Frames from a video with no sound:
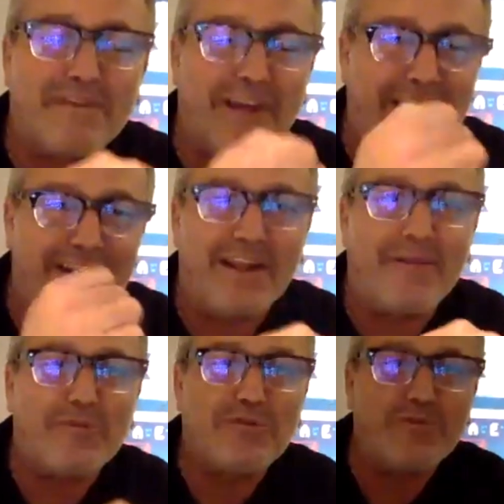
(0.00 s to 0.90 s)
if I had the
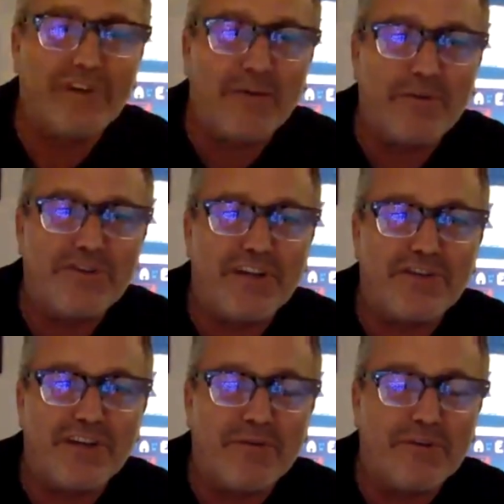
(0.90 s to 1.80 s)
opportunity, I would change
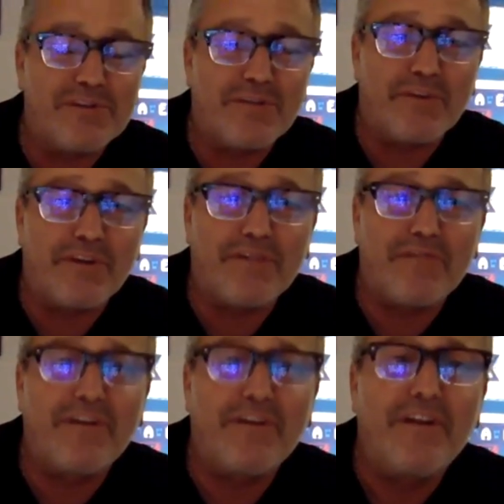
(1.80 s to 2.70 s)
it, I would do something different?